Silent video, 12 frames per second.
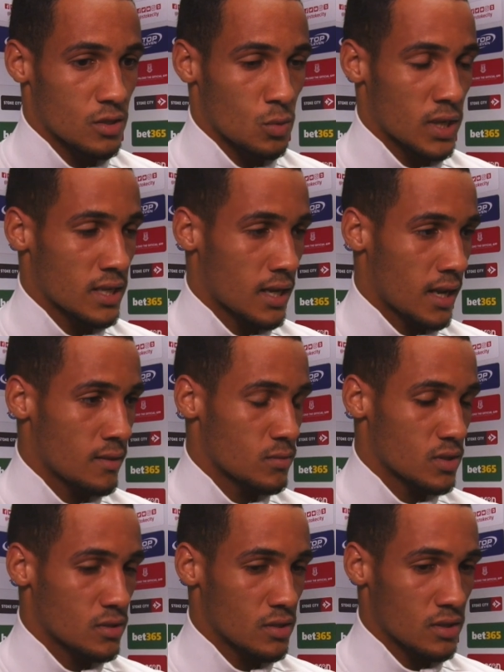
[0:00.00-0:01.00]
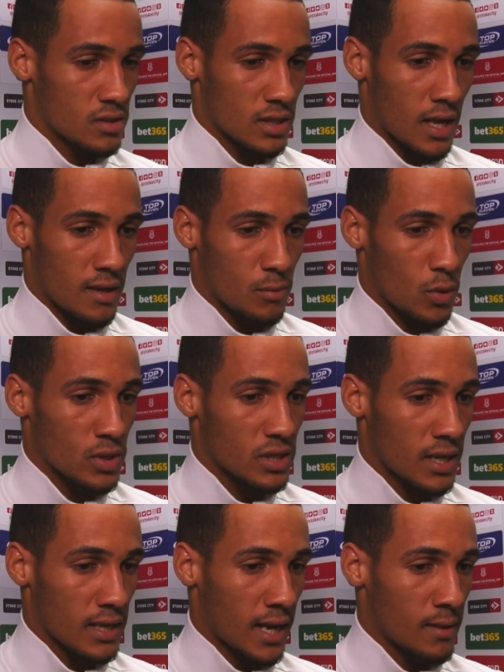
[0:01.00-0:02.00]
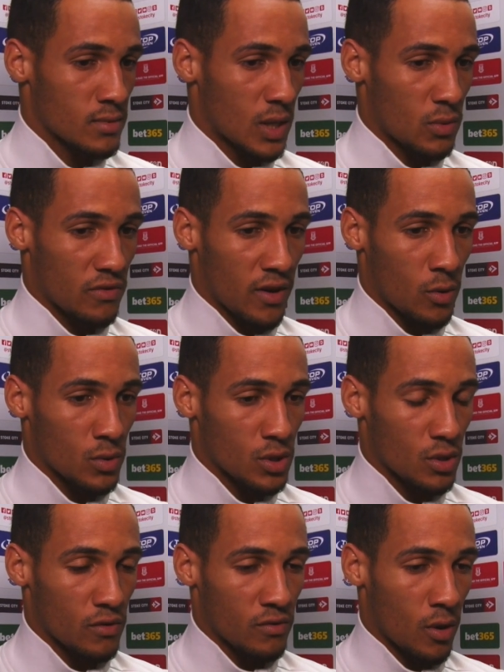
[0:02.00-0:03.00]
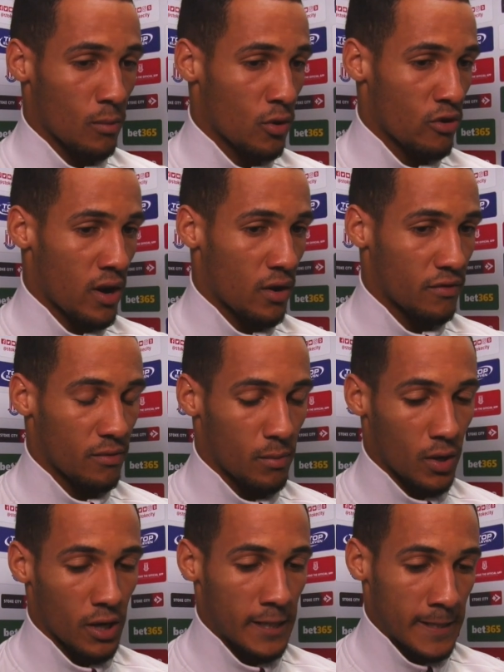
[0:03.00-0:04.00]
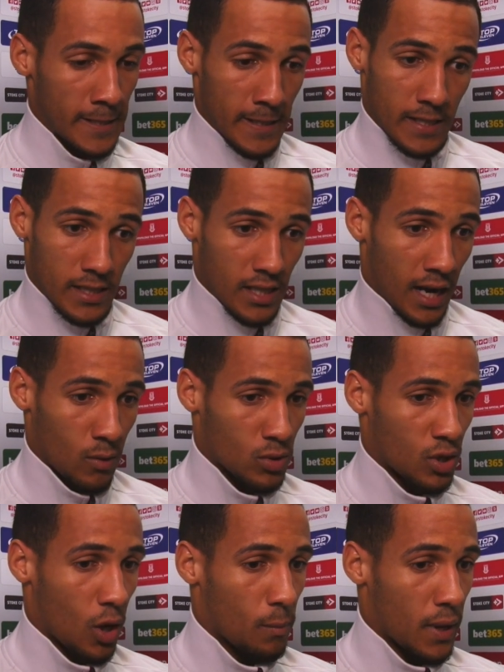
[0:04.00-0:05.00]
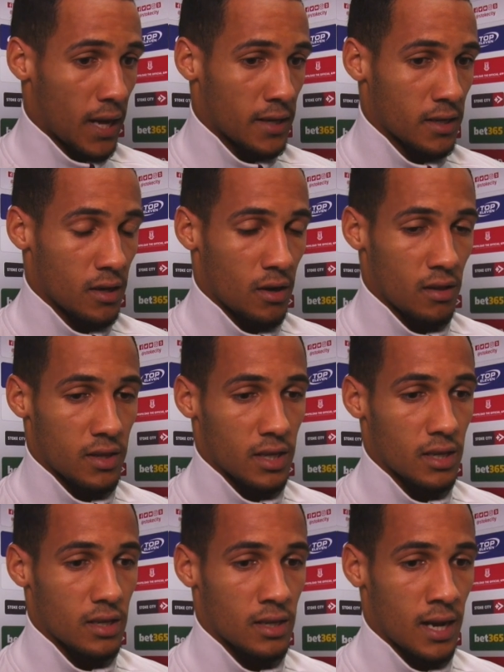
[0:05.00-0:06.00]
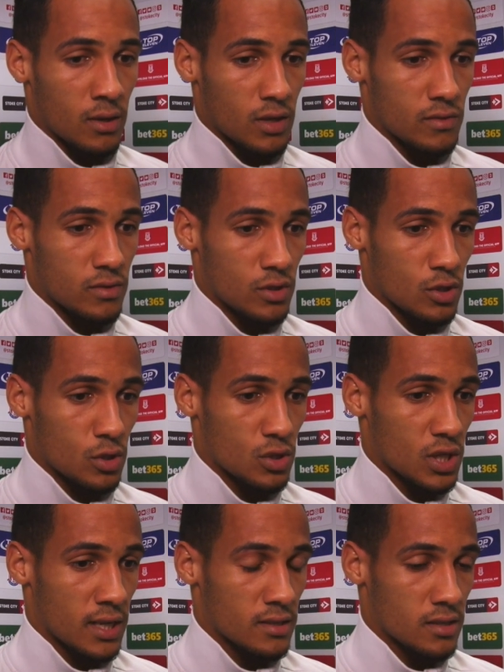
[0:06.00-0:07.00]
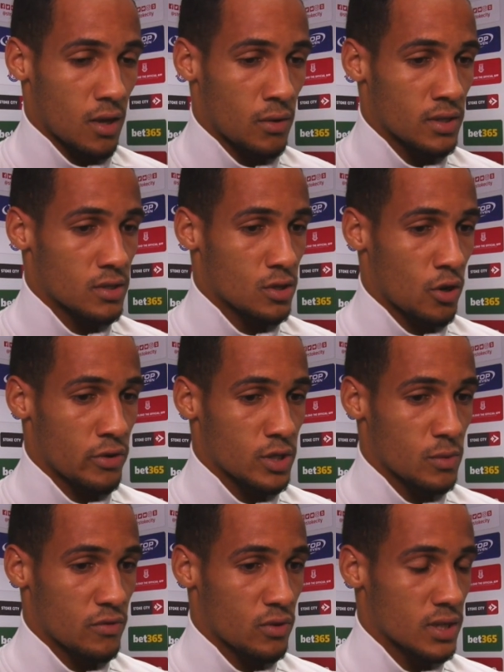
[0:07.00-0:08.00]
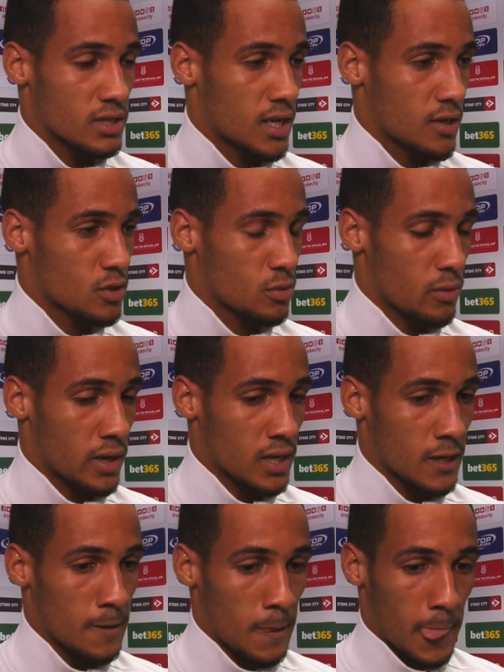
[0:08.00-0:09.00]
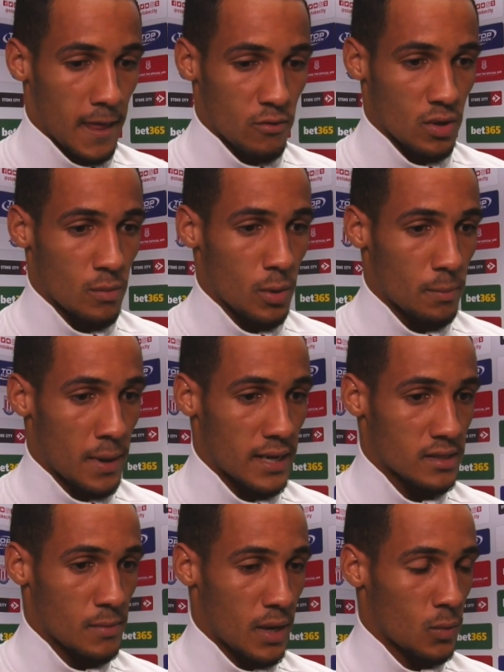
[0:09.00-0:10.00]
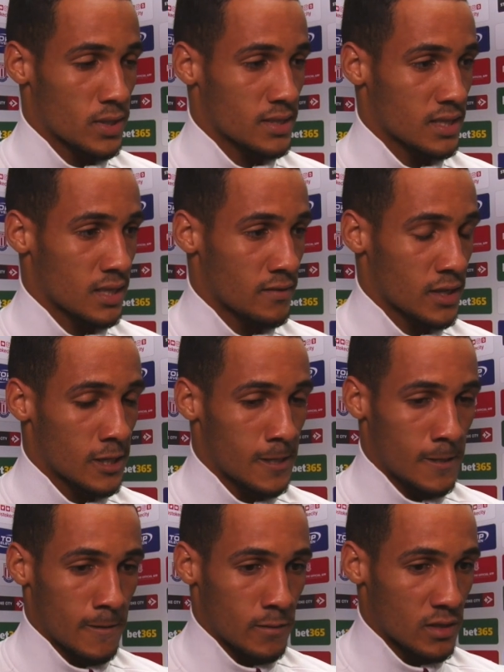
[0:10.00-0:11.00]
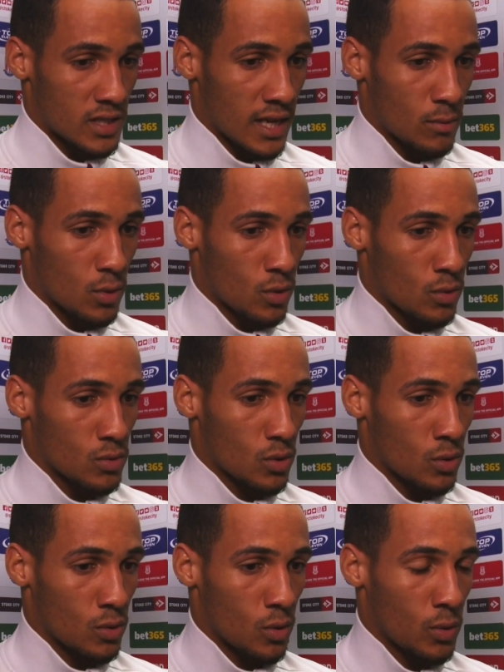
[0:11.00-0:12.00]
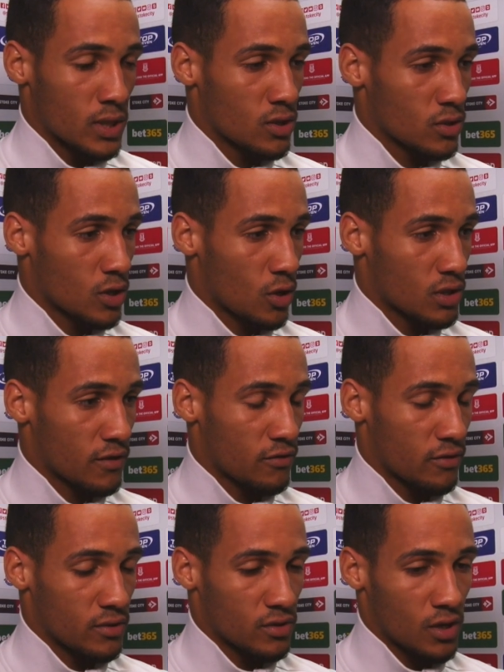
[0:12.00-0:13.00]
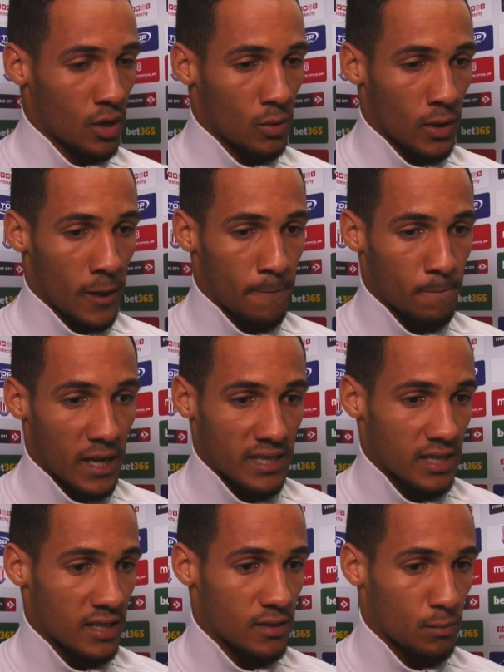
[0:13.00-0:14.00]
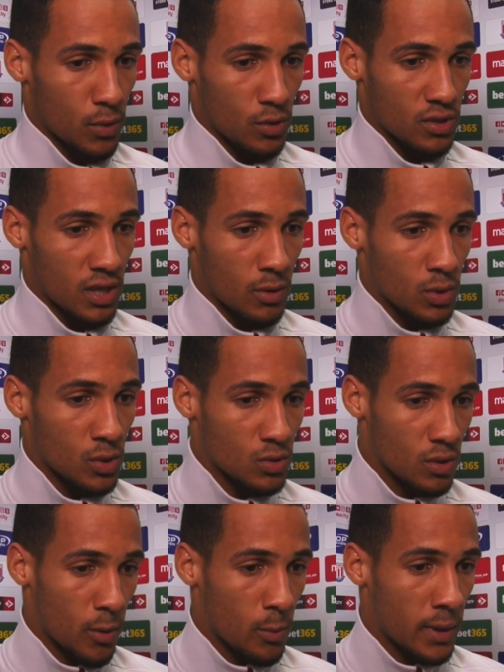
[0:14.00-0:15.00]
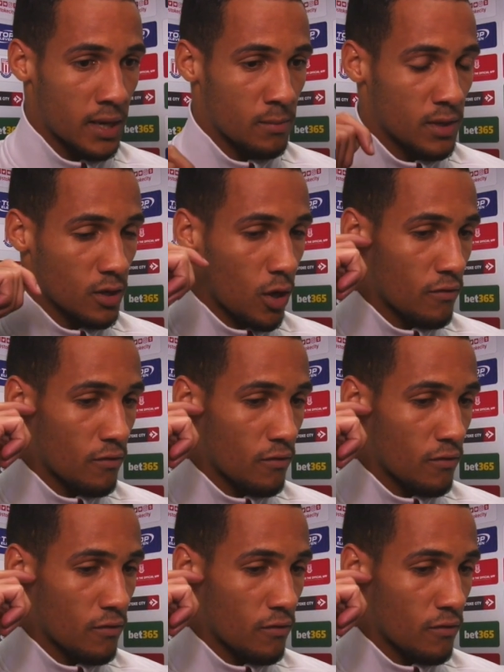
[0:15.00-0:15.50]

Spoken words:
win games and to get points out of games that we felt we should have got more out of. But tonight was a lot better. You know, I think it now gives us a good chance going into Norwich before the international break. If we can put back-to-back wins together, the table always looks a lot different. So, like I said, it's important tonight we use the momentum and the